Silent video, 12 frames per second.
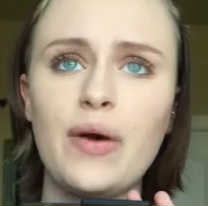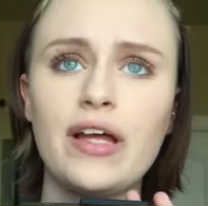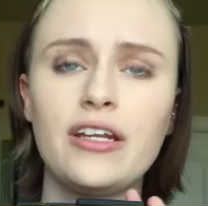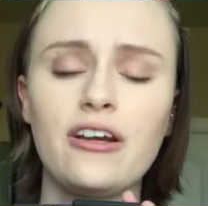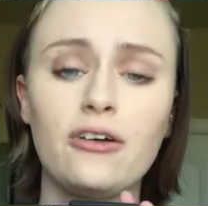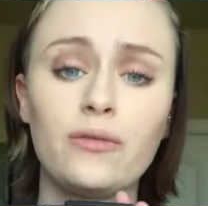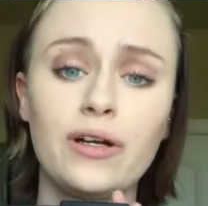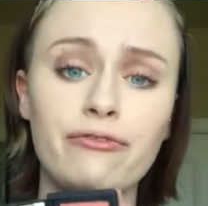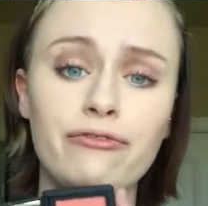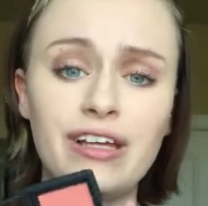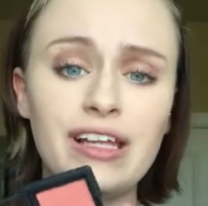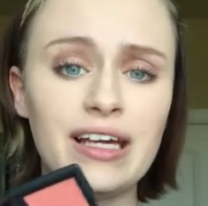depending on what
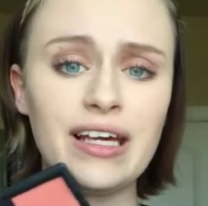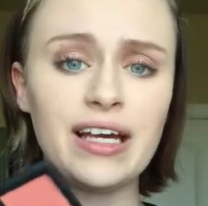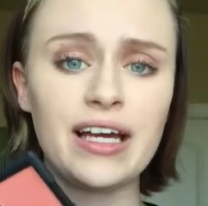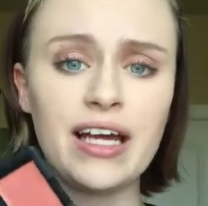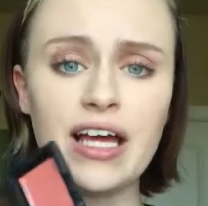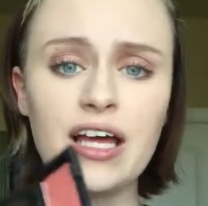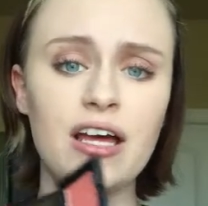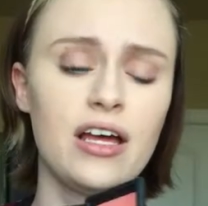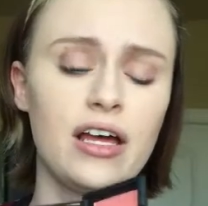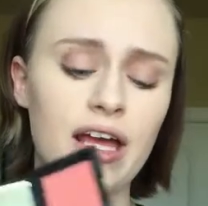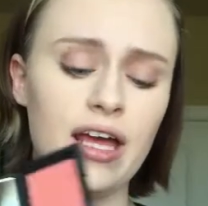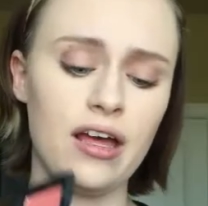I'm feeling
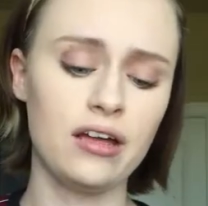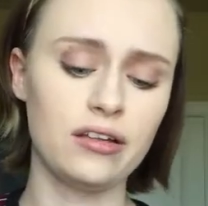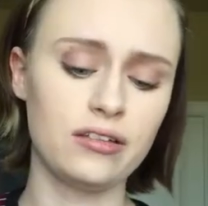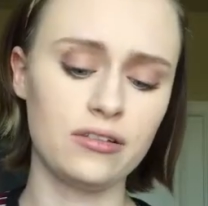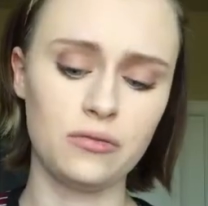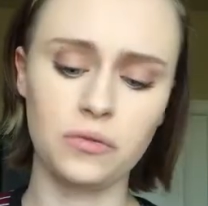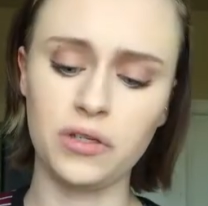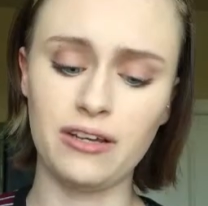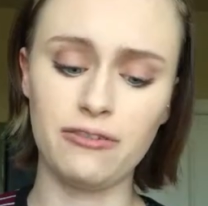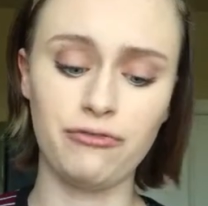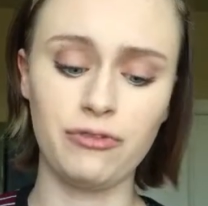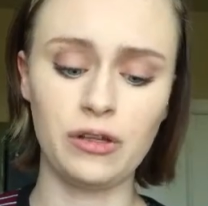and what
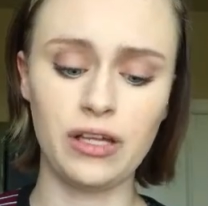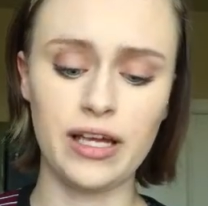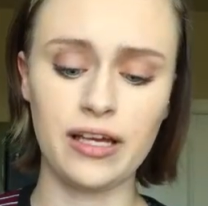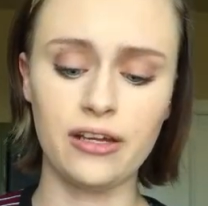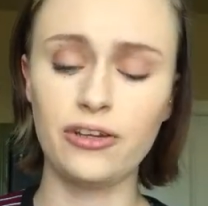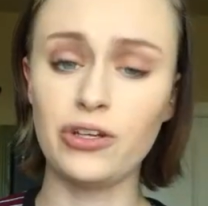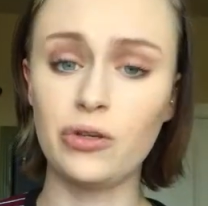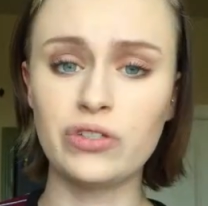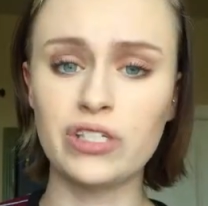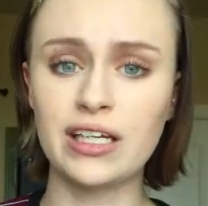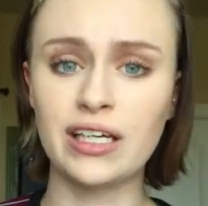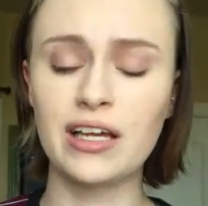I feel like
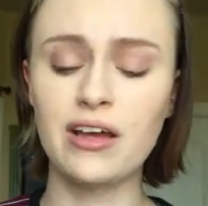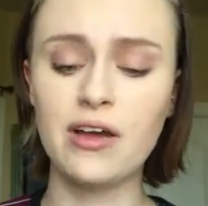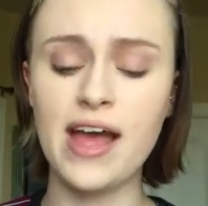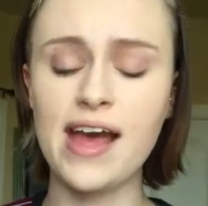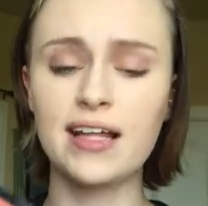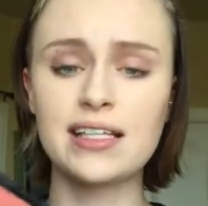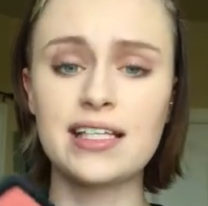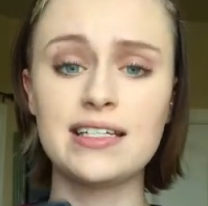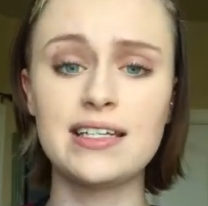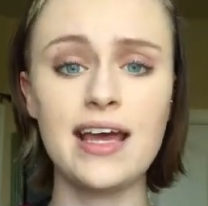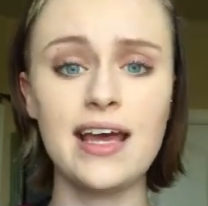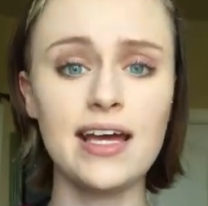using. And
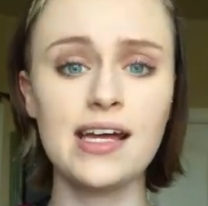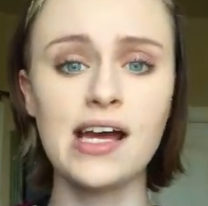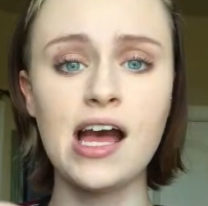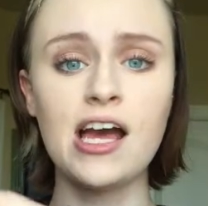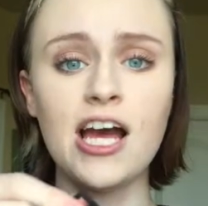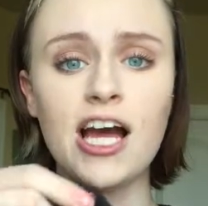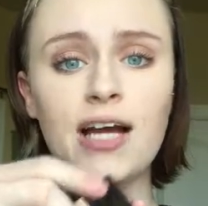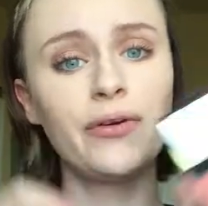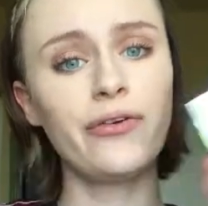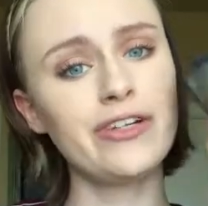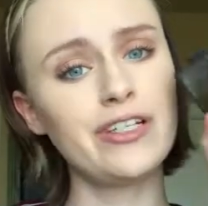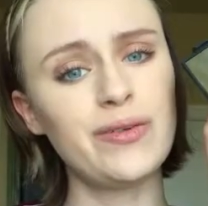today I'm
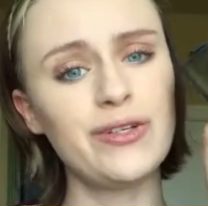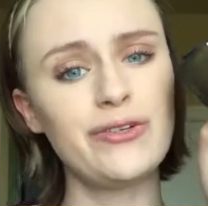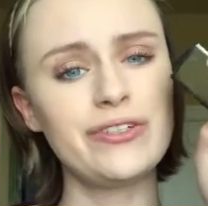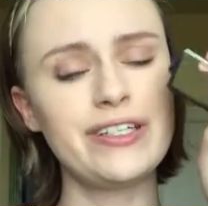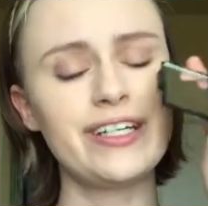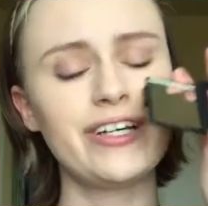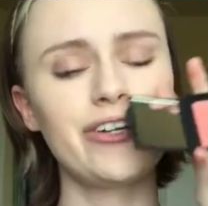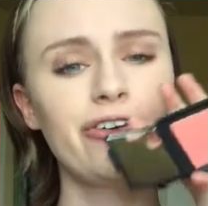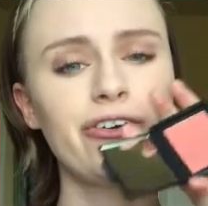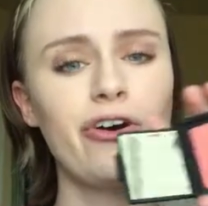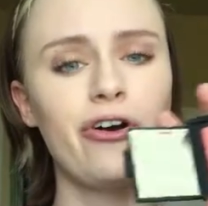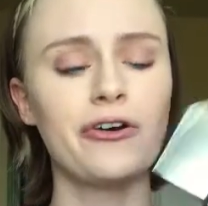going to be using
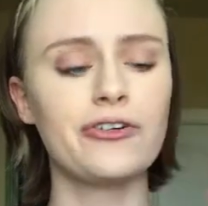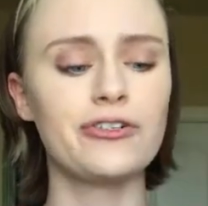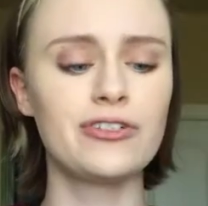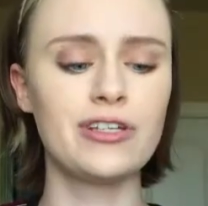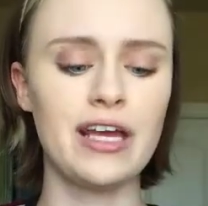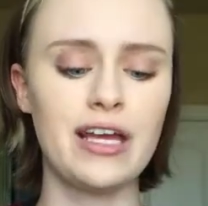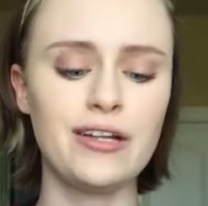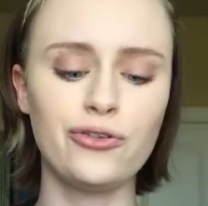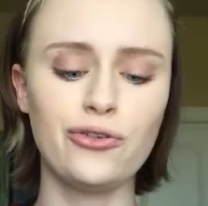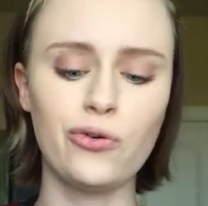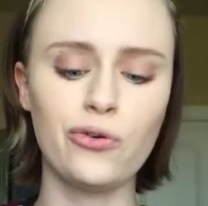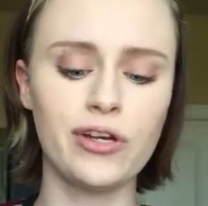NARS
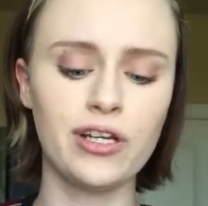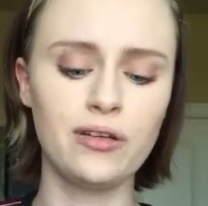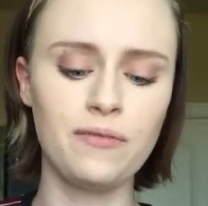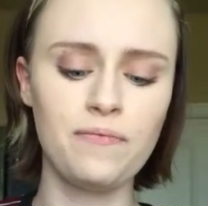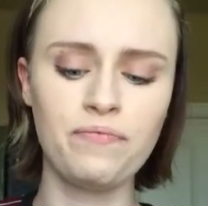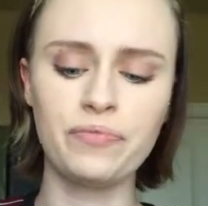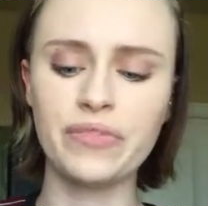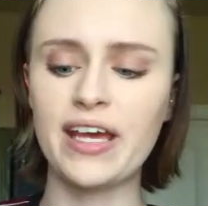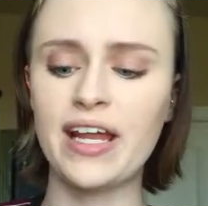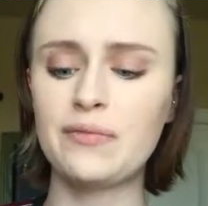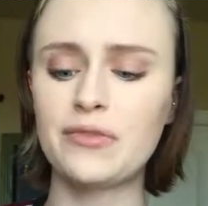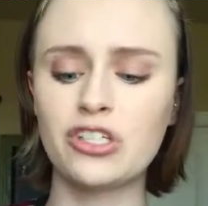in Torrid,
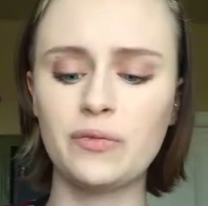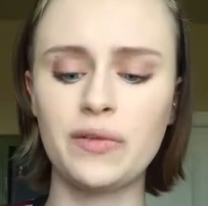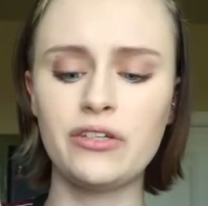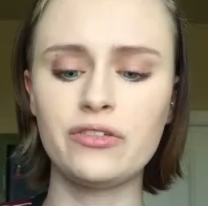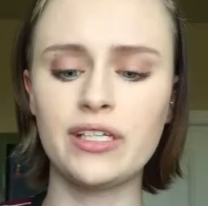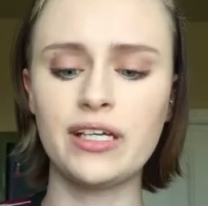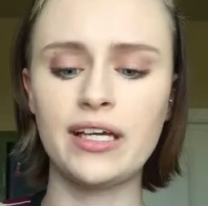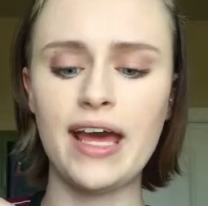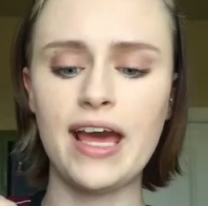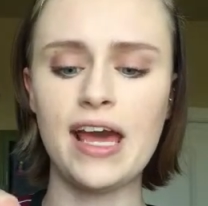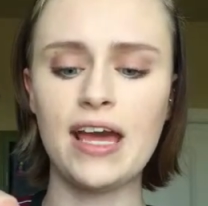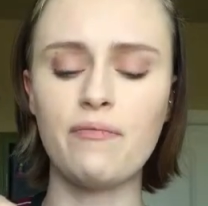and I'm just going to be using
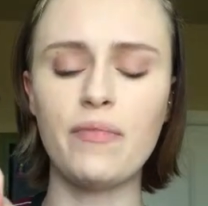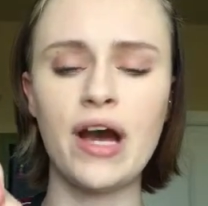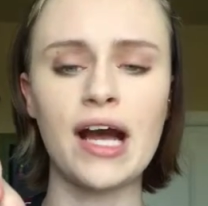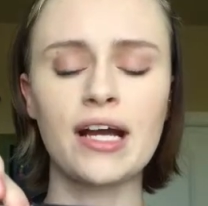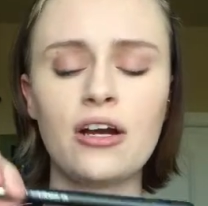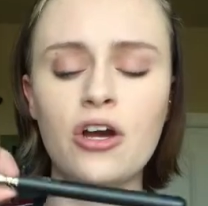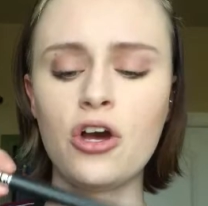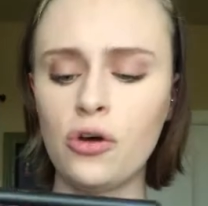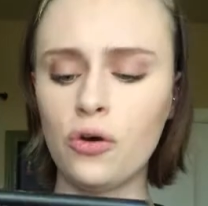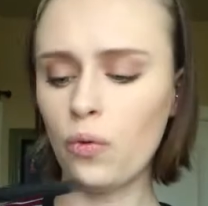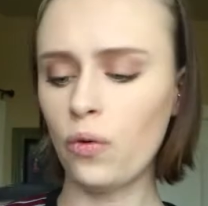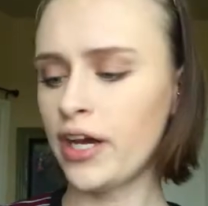a MAC
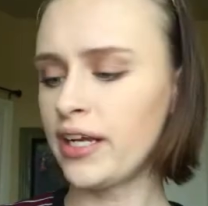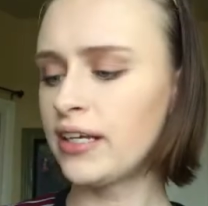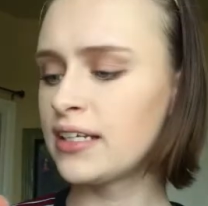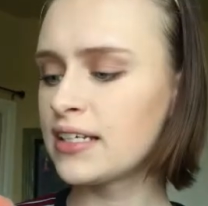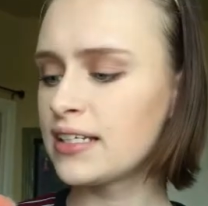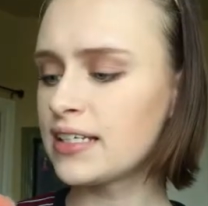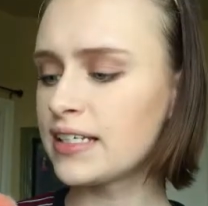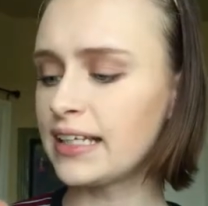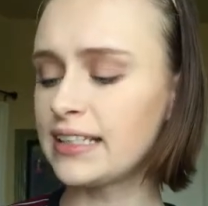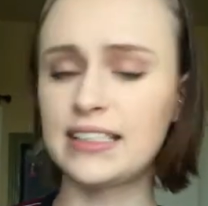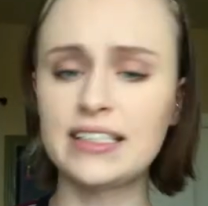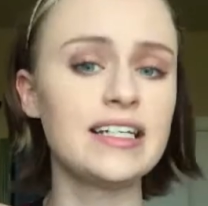
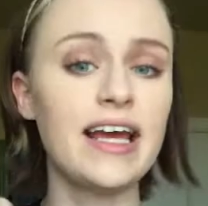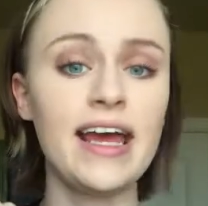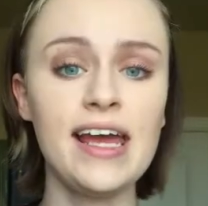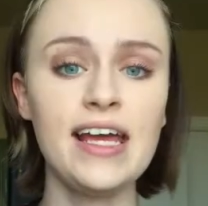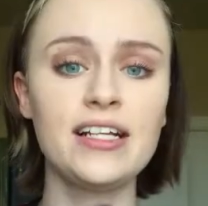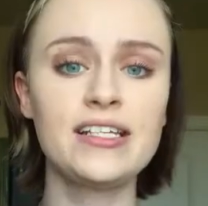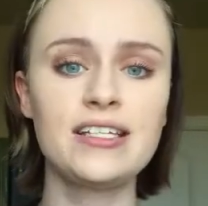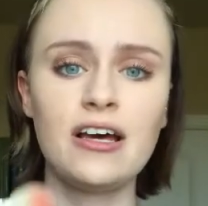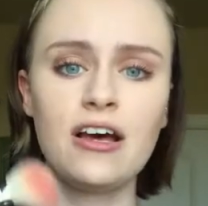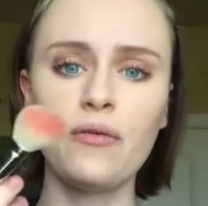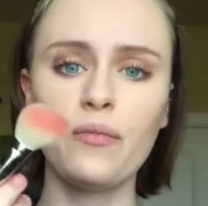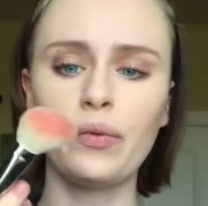168
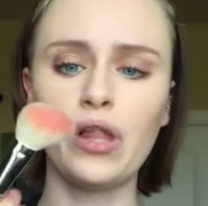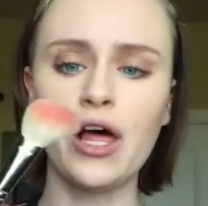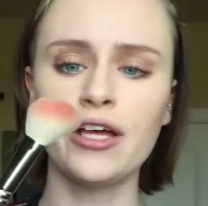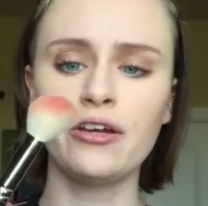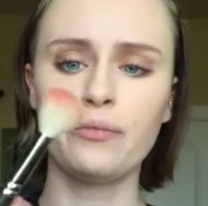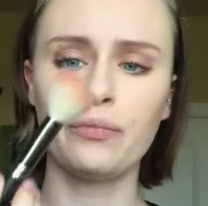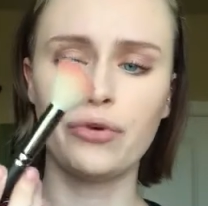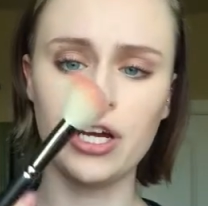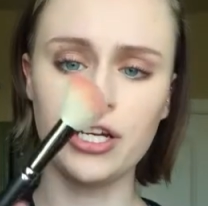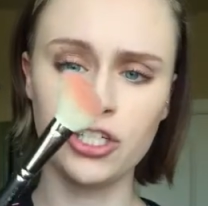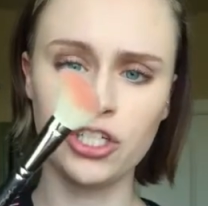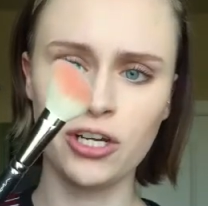
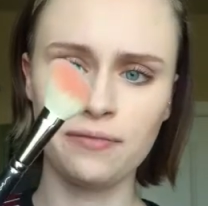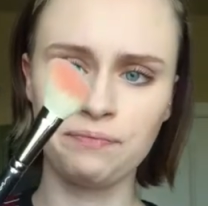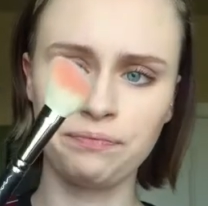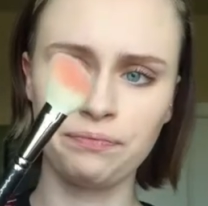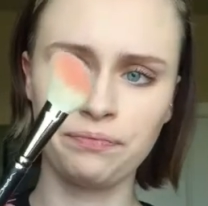brush.